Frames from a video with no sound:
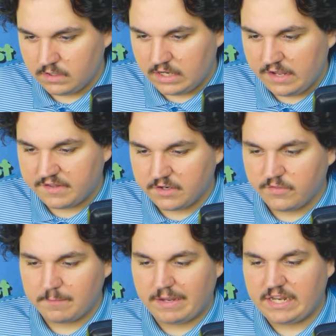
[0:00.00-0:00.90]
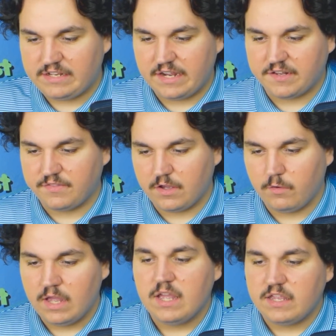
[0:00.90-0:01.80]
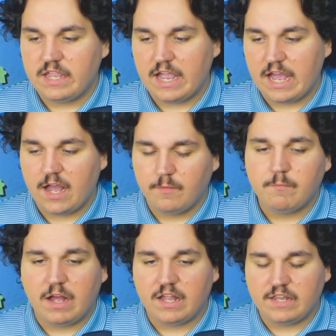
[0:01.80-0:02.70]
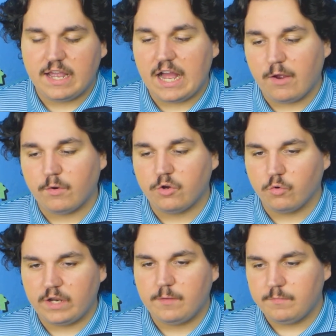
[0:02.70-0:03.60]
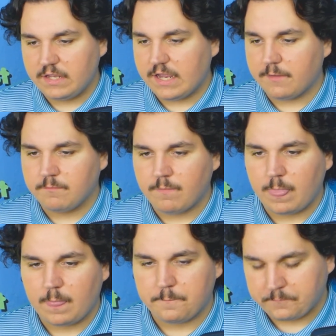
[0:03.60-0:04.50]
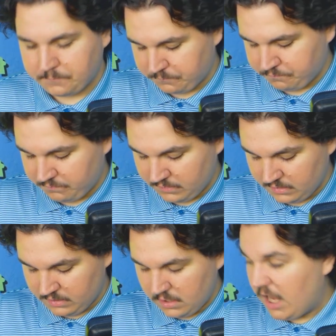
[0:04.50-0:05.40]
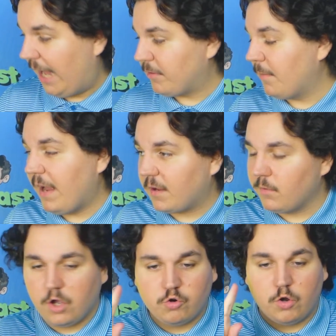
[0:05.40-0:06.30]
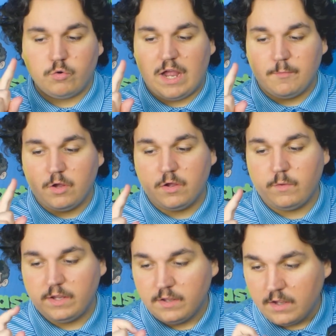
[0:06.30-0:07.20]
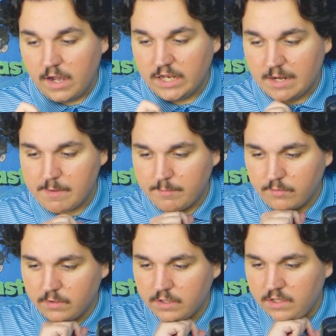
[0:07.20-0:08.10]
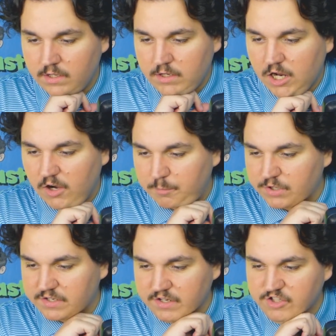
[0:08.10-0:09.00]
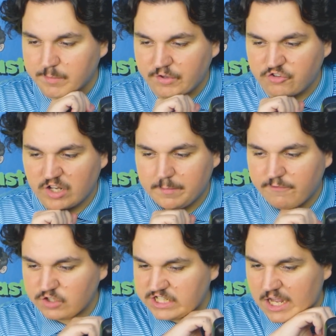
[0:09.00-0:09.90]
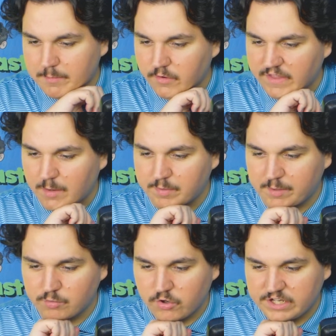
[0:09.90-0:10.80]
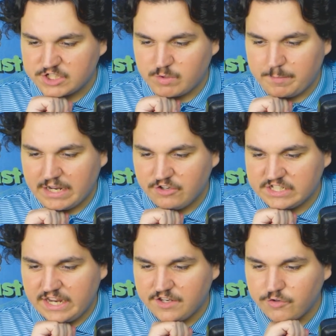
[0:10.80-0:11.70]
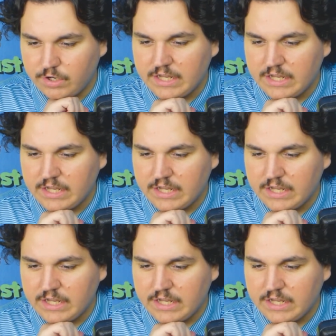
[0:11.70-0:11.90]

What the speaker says: I still think Mikey takes it, though. Yeah, I would agree. Yeah. I'll be right back. I'm going to wait. A lot of people are predicting Timothée Chalamet for SAG, but with how big Brody is sweeping, I just can't do it.